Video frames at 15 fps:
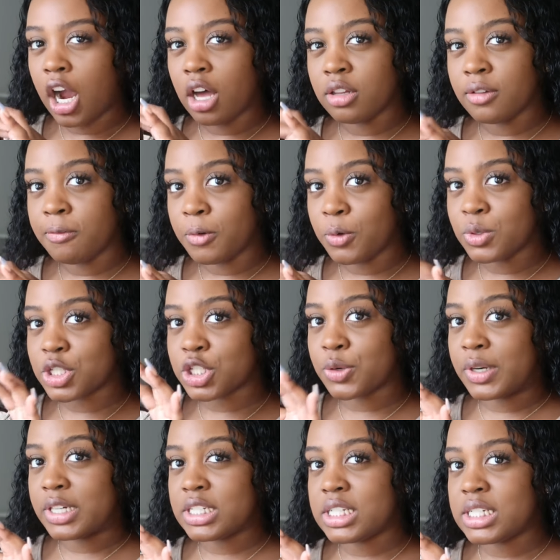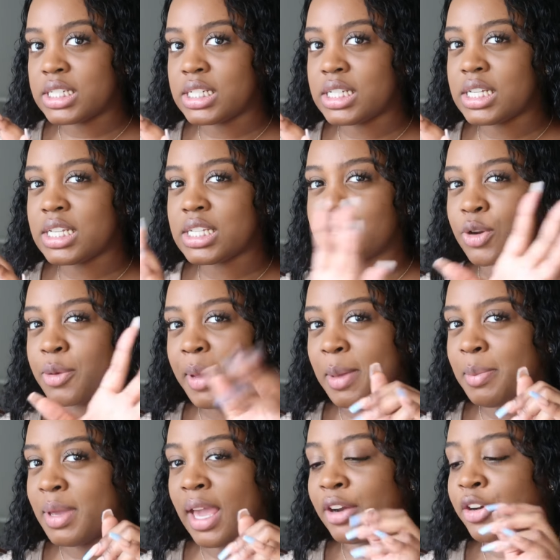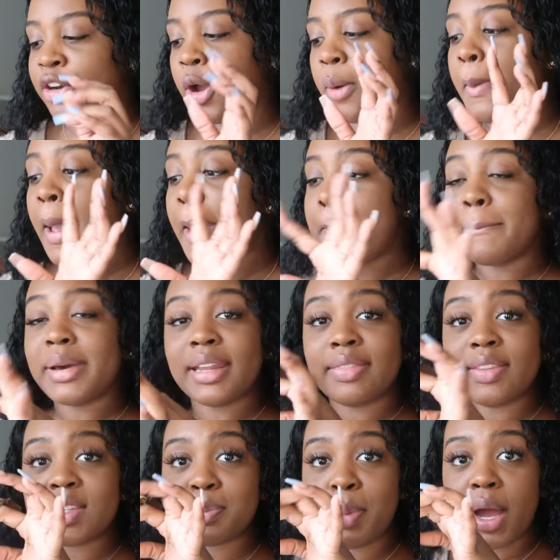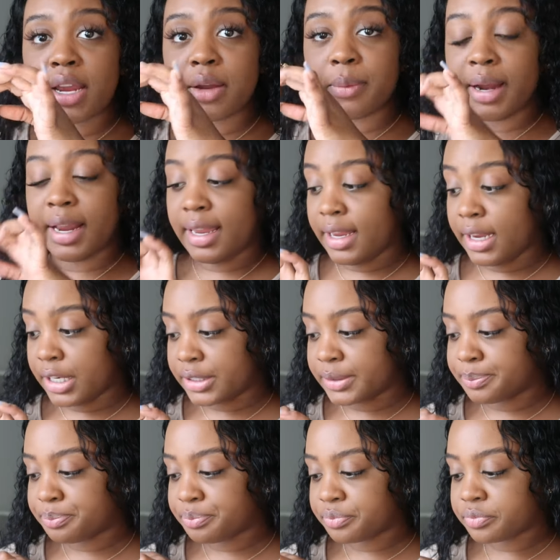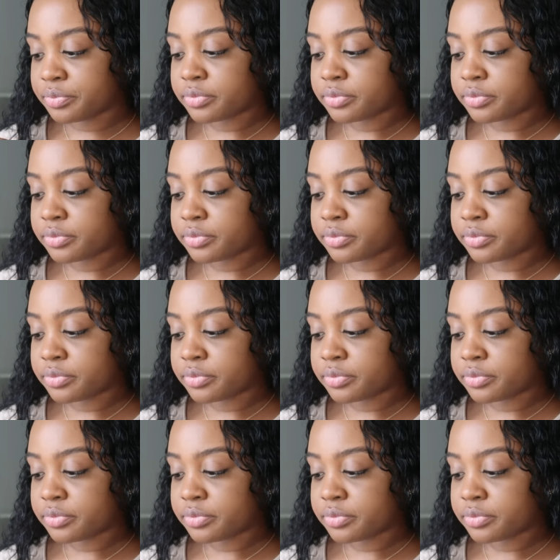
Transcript: colorful scrunchies or maybe i don't know but in this pocket right here